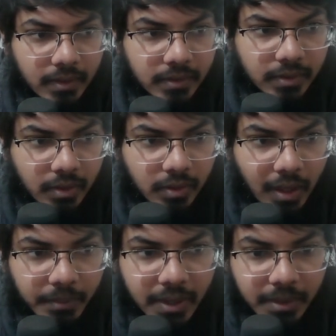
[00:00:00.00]
So
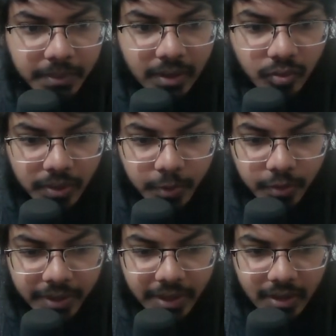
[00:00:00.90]
I'm going to be
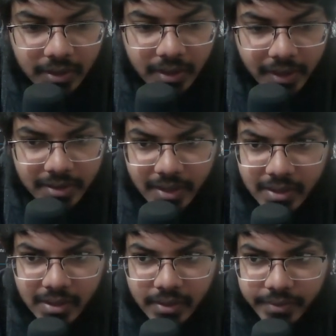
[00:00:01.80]
removing the
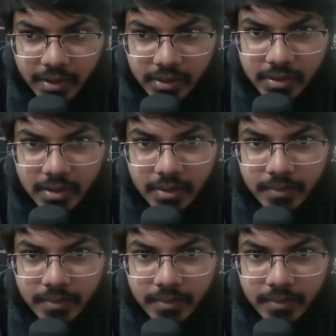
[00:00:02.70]
extension first